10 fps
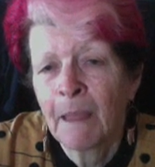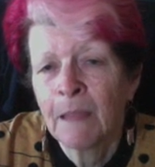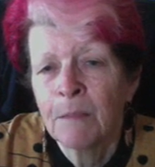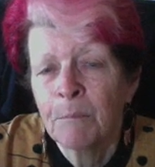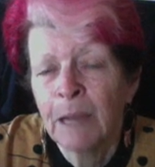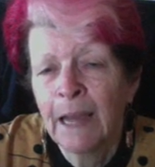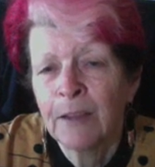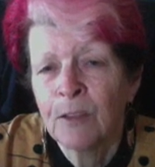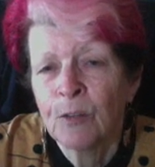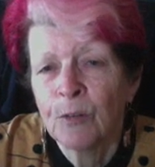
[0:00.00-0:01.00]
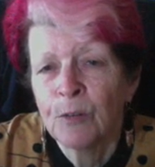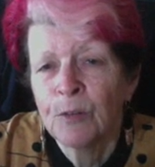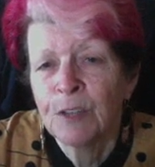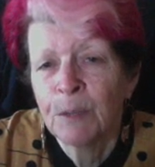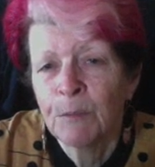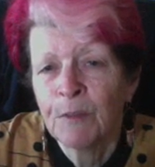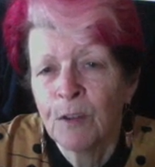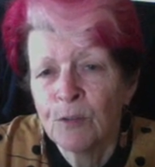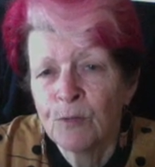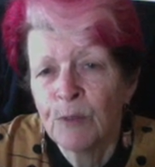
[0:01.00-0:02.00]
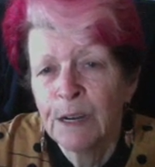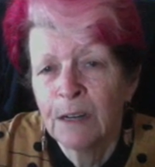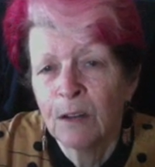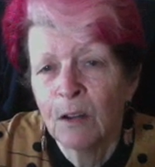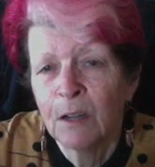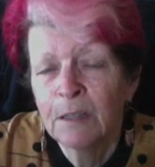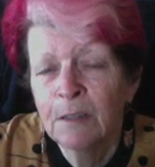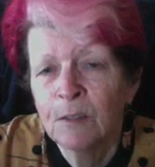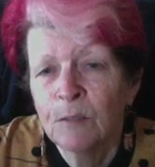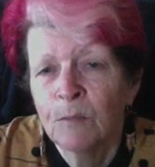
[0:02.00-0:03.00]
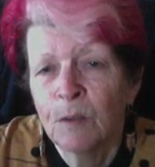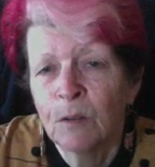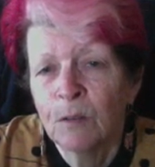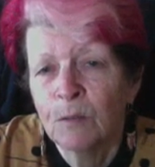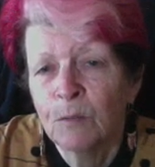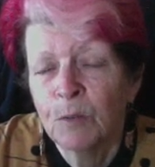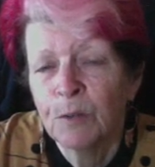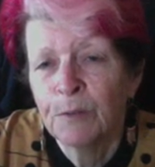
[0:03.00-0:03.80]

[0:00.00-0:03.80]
the black through some of those red lines would have